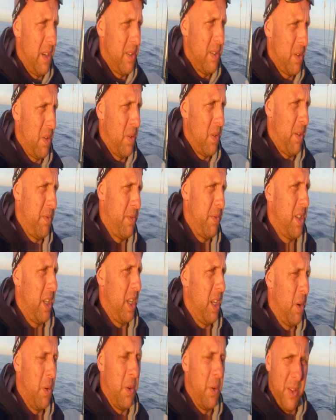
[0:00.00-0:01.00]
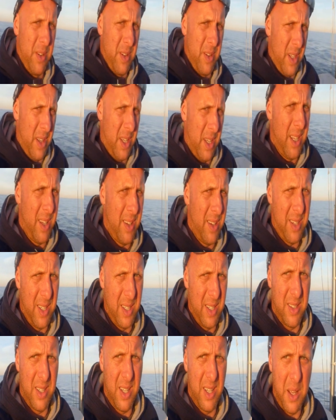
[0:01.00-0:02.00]
So obviously going on to the night,
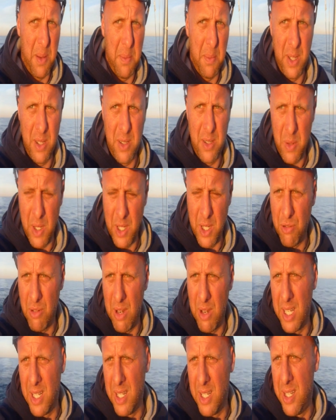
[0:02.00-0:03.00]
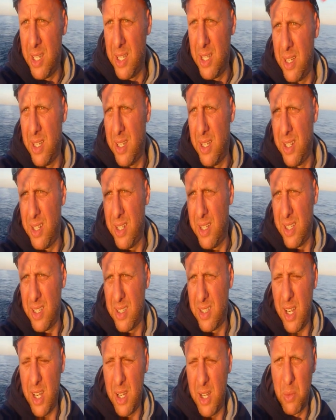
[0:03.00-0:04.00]
it's quite draining, and
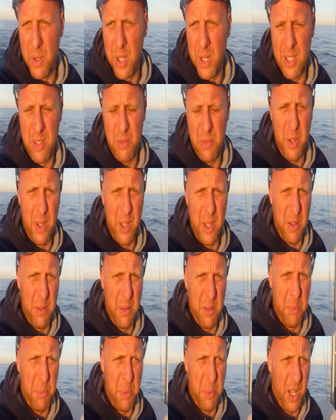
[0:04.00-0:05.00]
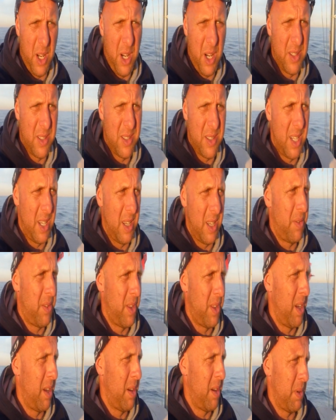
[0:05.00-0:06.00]
it's hard work. It's one of the hardest thing I
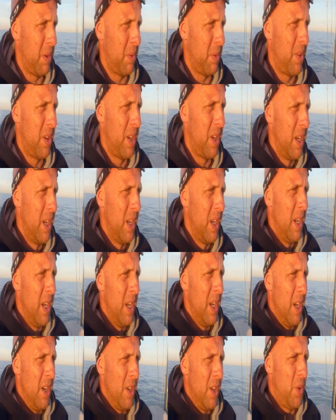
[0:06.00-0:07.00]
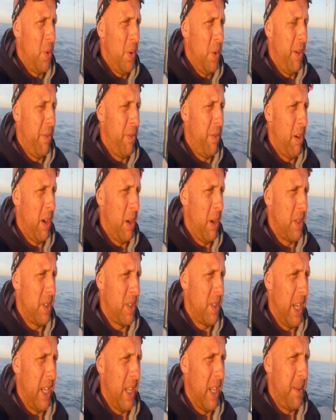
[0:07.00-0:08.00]
think about 24-hour
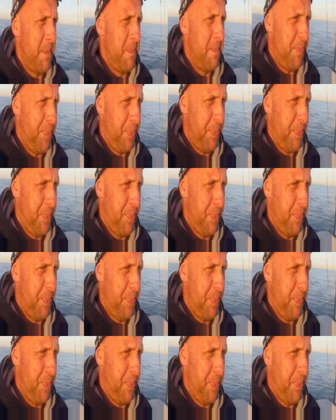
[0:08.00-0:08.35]
sailing.